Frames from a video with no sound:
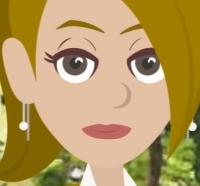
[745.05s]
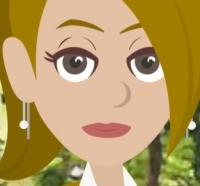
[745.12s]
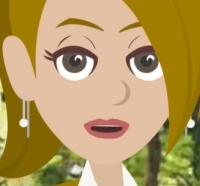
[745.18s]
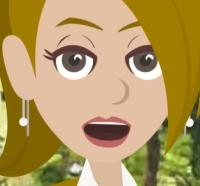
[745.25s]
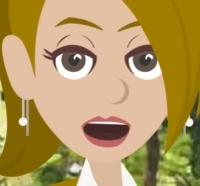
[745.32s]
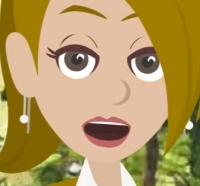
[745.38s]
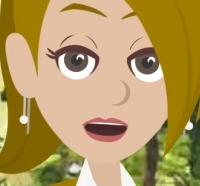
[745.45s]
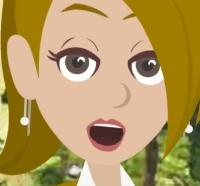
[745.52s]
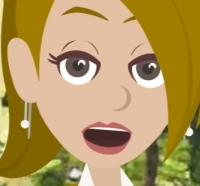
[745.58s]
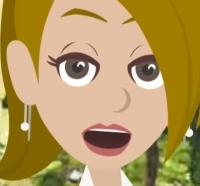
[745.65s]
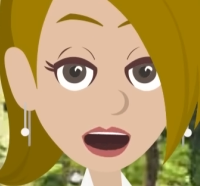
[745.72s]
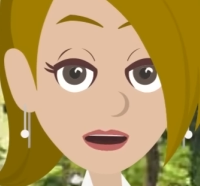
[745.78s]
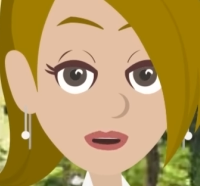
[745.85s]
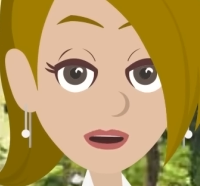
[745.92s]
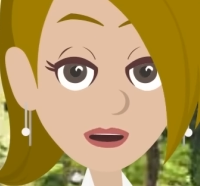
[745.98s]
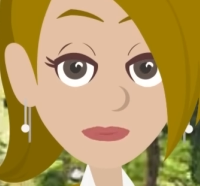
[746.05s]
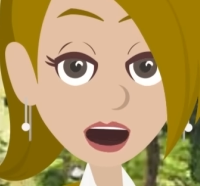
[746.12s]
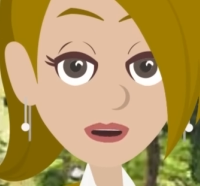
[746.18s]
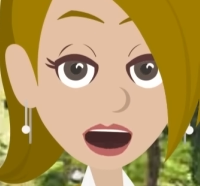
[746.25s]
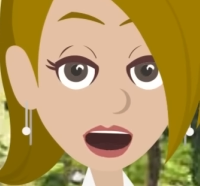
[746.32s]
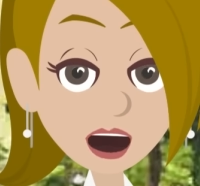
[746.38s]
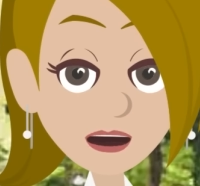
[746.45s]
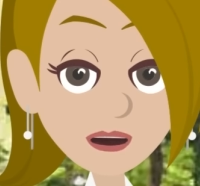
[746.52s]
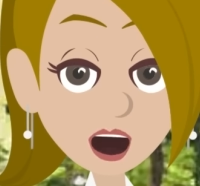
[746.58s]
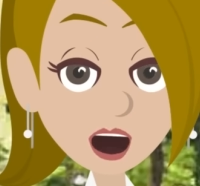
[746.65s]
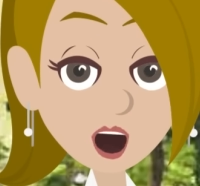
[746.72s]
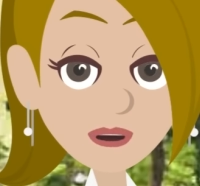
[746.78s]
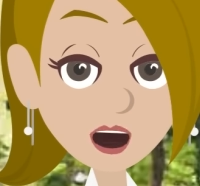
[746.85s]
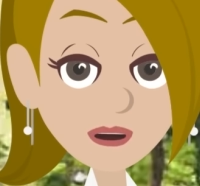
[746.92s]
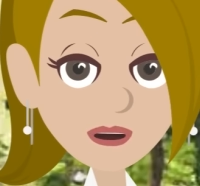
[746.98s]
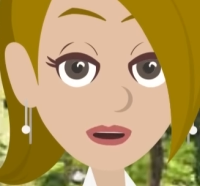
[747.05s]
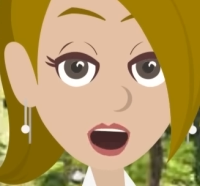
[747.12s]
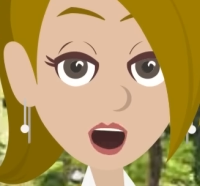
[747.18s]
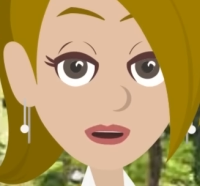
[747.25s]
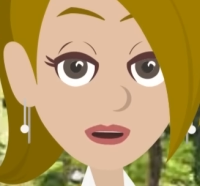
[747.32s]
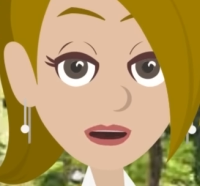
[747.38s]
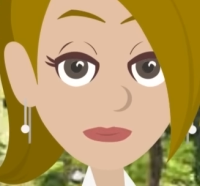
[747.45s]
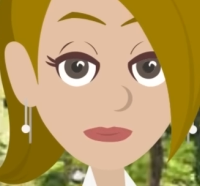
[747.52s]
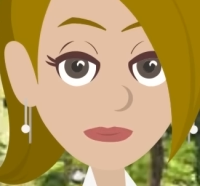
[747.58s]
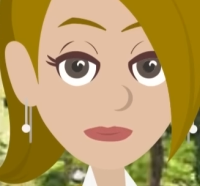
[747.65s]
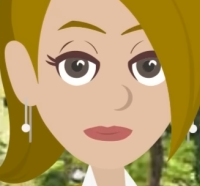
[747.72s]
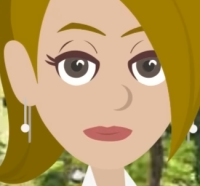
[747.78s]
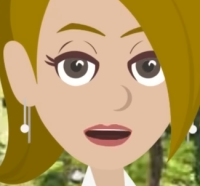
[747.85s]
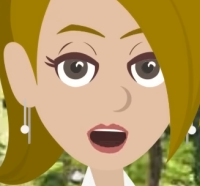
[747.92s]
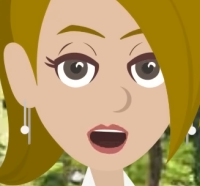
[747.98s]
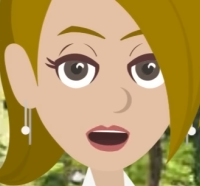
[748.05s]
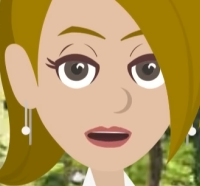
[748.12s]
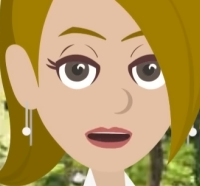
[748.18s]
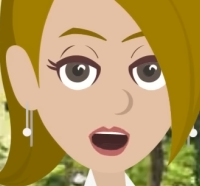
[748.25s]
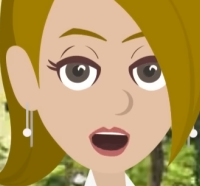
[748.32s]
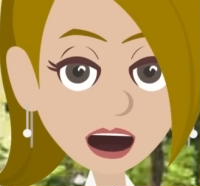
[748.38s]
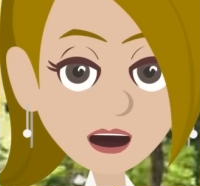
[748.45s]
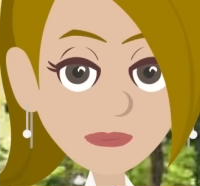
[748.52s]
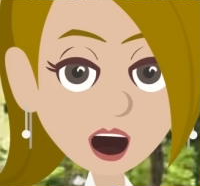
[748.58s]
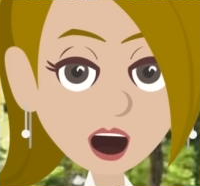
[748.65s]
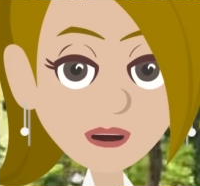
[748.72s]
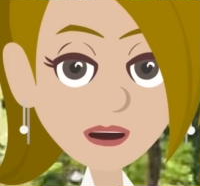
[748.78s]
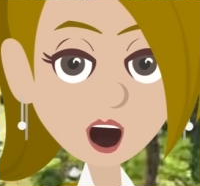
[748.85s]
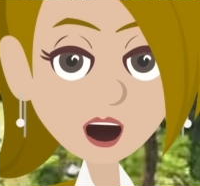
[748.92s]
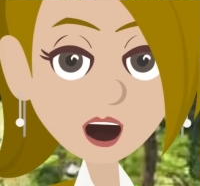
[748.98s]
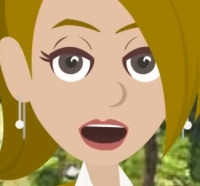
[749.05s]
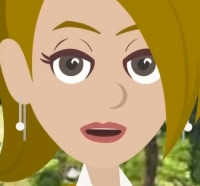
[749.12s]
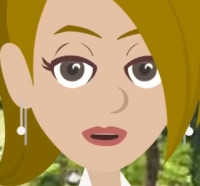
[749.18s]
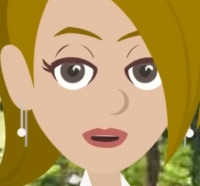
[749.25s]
do you acknowledge that you have built a vortex version? Oh, yes. And that it's been coming over